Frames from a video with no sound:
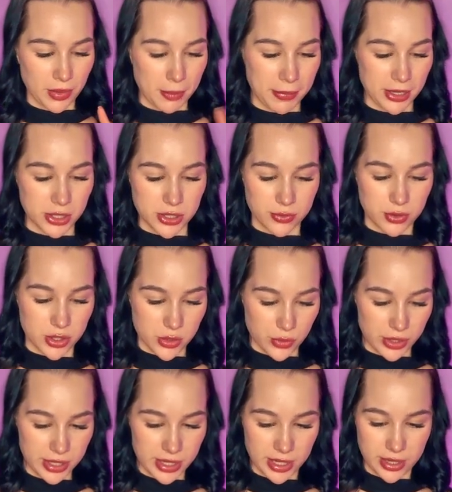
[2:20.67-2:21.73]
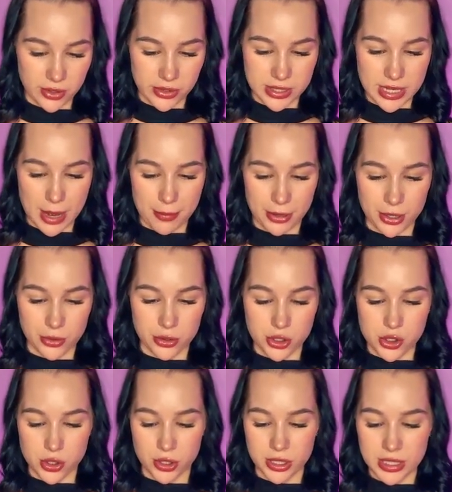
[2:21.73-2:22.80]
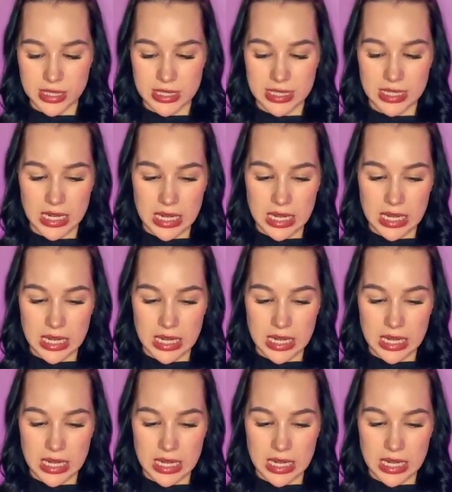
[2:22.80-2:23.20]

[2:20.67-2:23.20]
because of this green candles happening on the chart.